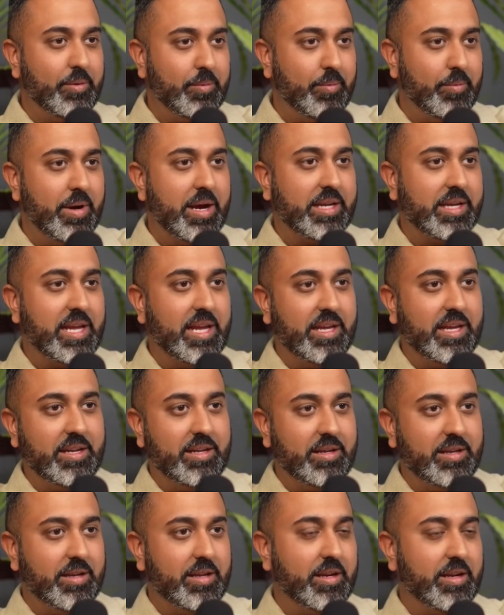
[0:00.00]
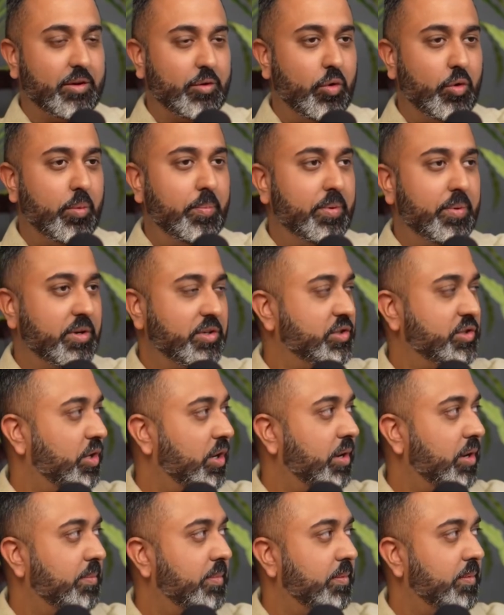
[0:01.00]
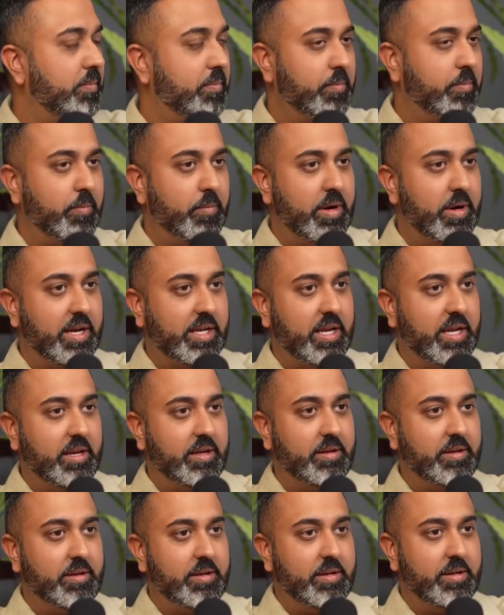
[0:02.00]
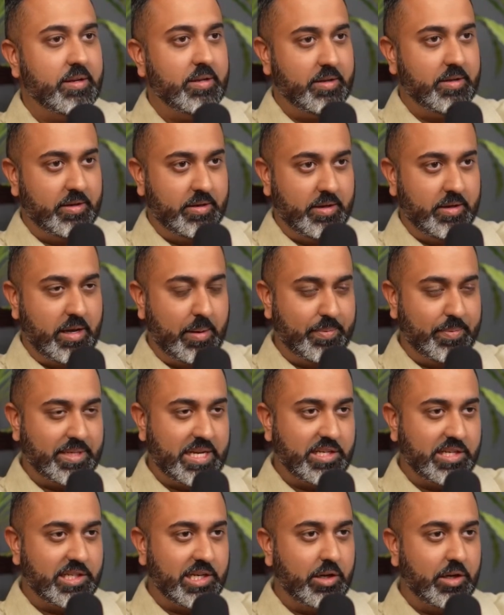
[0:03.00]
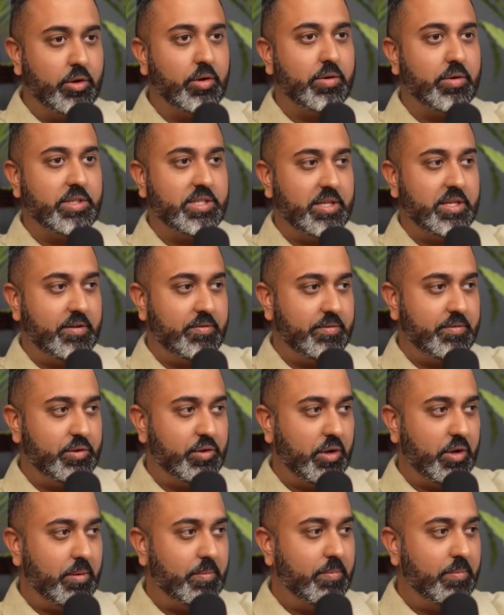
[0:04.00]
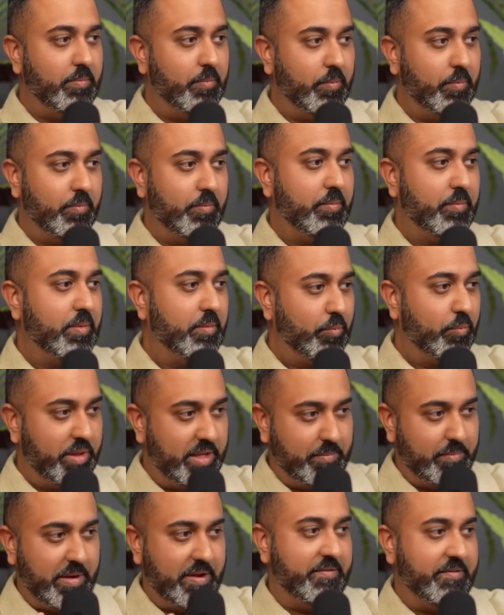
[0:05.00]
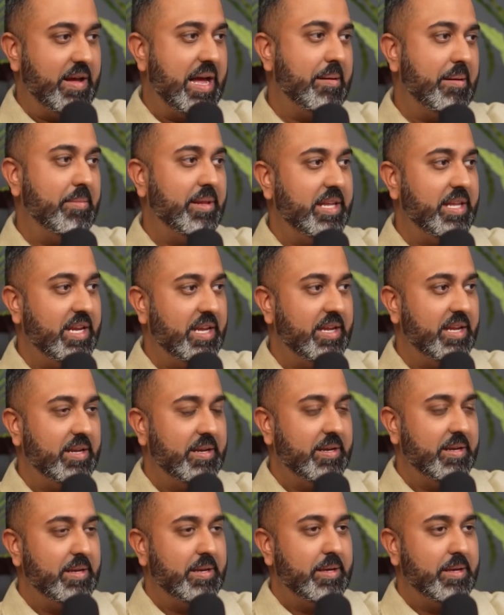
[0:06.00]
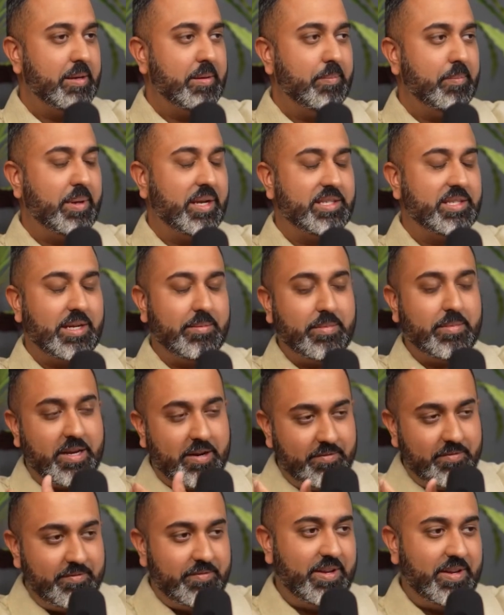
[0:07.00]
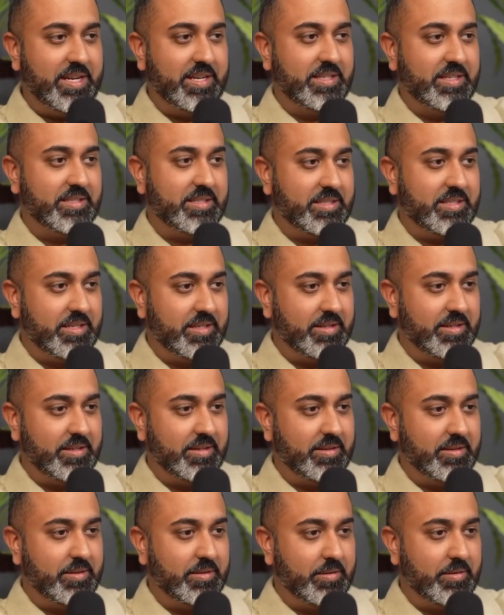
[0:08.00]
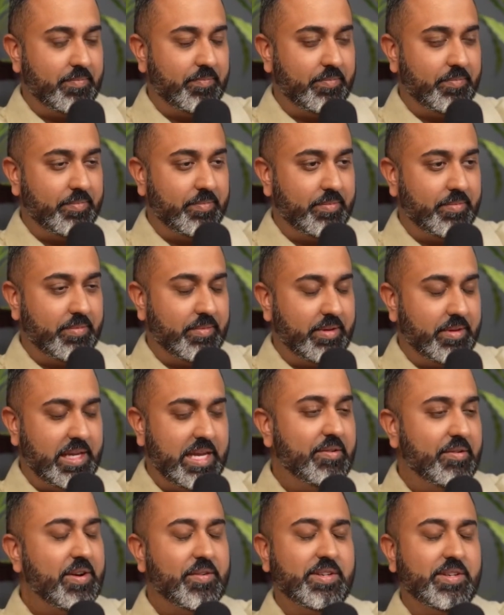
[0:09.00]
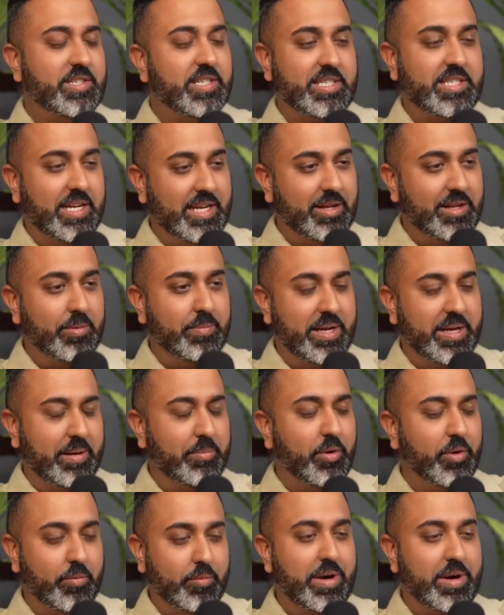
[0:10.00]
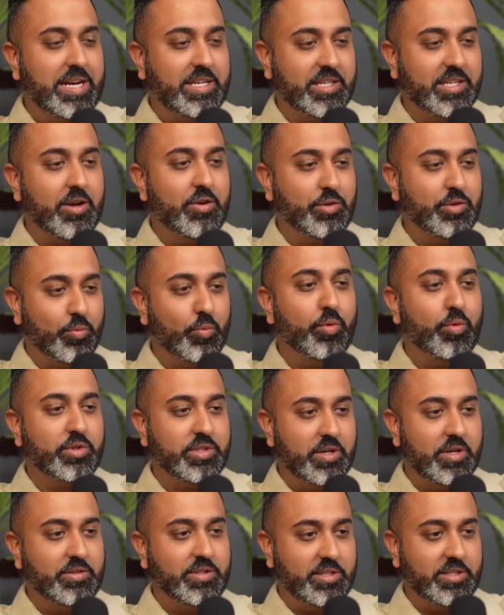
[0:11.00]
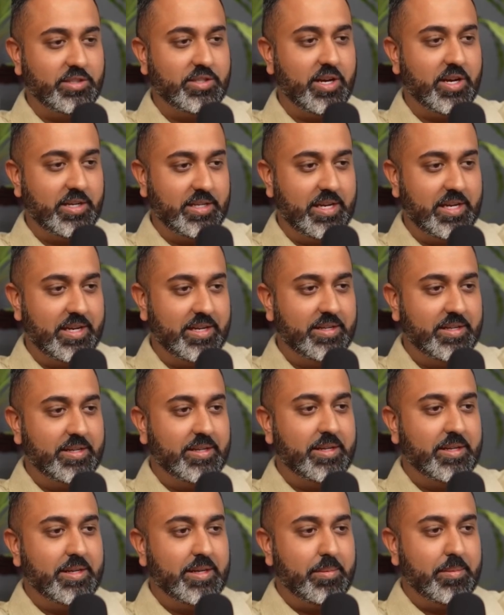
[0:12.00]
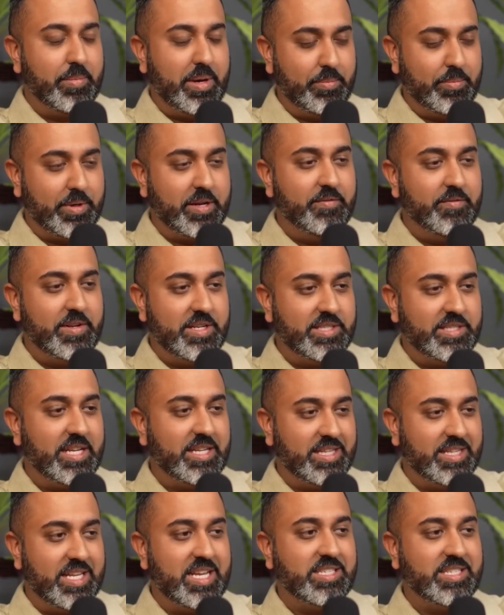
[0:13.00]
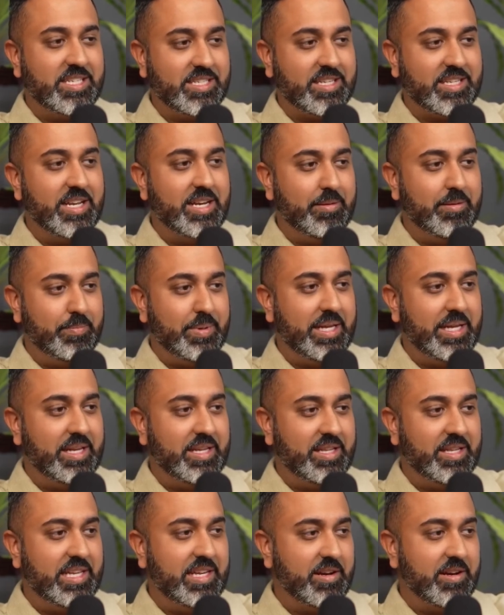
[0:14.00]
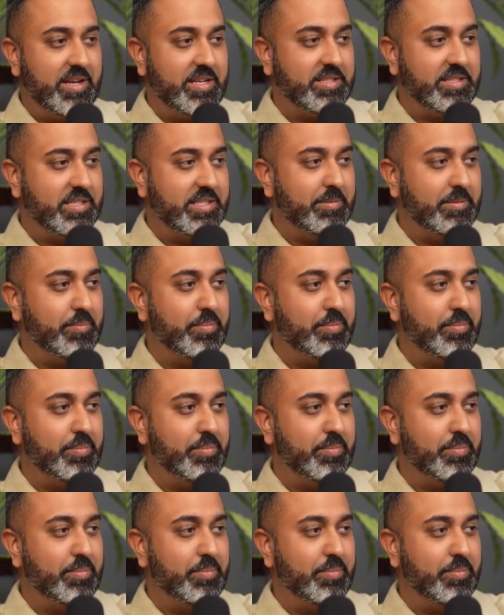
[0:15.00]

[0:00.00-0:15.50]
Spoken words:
working a corporate job and working a potentially lucrative job within my family, because I'm convinced, even if it's just a little bit, I'm not ready to go into war zones and chant yet, but I'm convinced that this is going to be the answer to